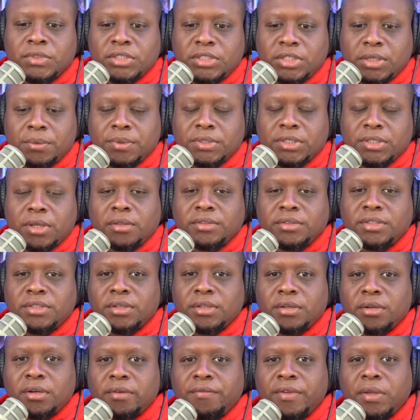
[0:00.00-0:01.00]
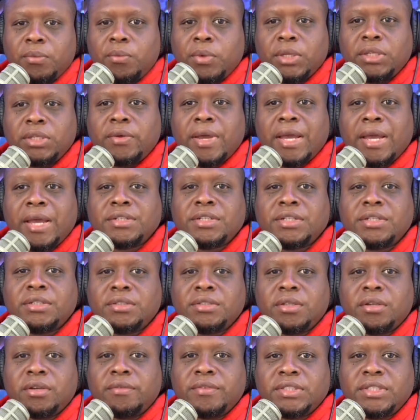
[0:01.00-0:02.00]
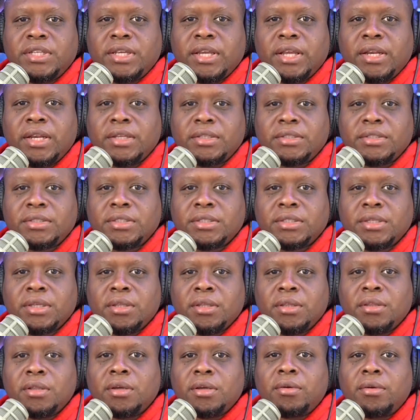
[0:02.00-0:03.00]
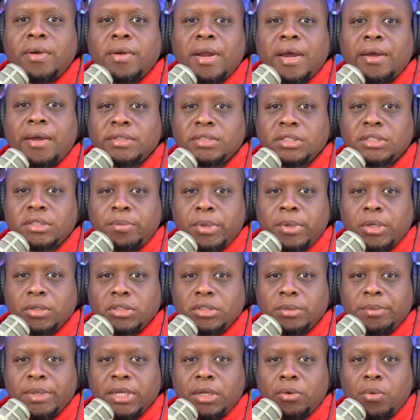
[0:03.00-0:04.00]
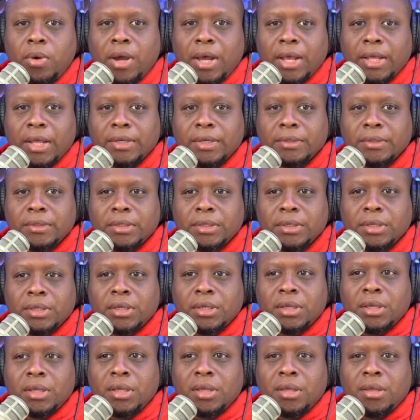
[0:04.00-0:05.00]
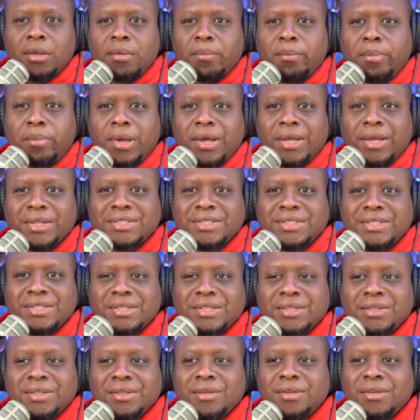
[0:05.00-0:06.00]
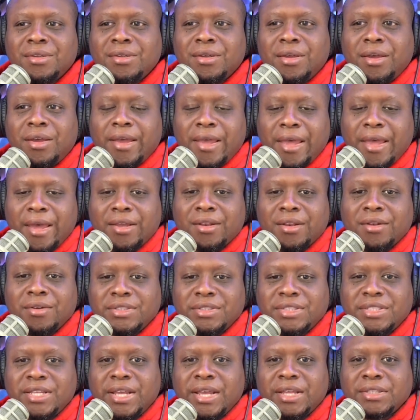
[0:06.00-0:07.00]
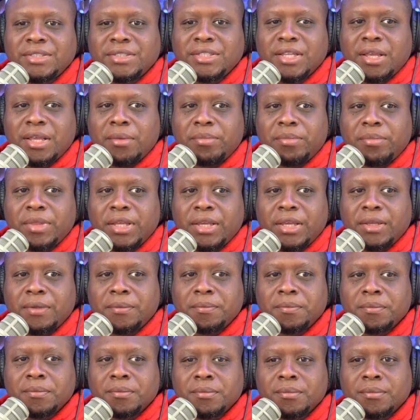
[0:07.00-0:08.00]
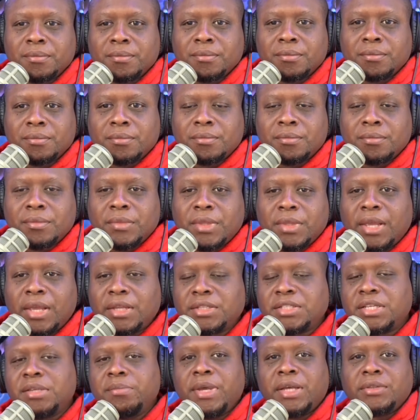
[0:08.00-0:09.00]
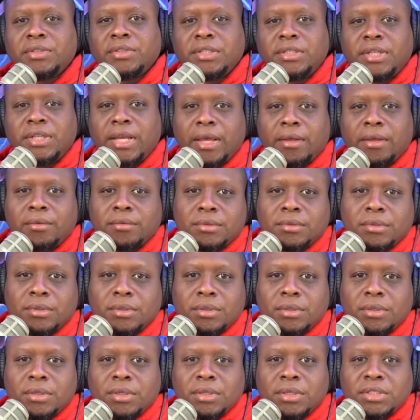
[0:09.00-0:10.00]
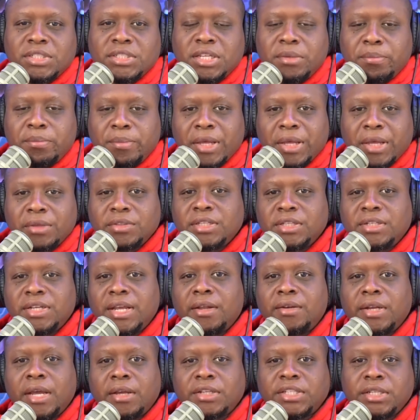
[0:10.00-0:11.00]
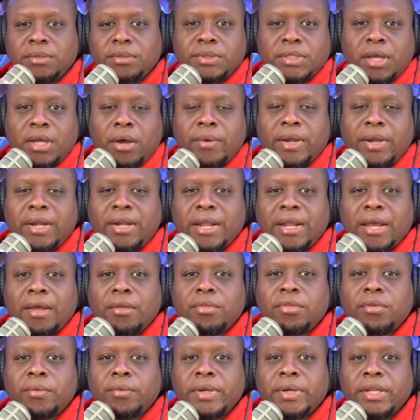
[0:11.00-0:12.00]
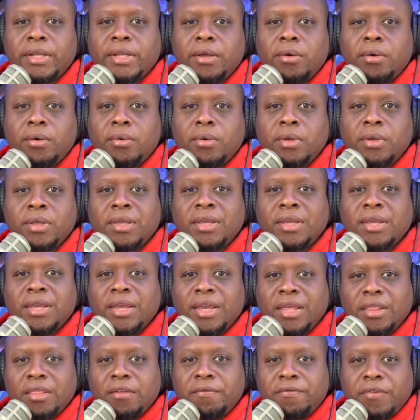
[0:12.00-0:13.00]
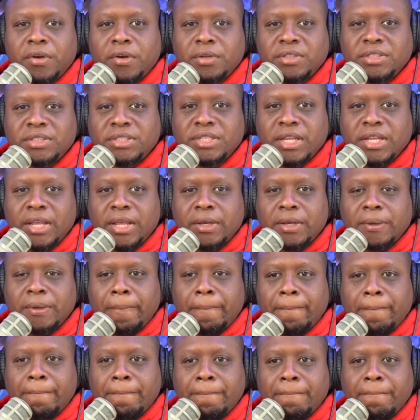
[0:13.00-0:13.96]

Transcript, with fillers: she was on serve, and when you actually serve in tennis, the crowd is supposed to be quiet. But a heckler said something and she melted down. She melted down. Now, she was already down 3 0 in the first set.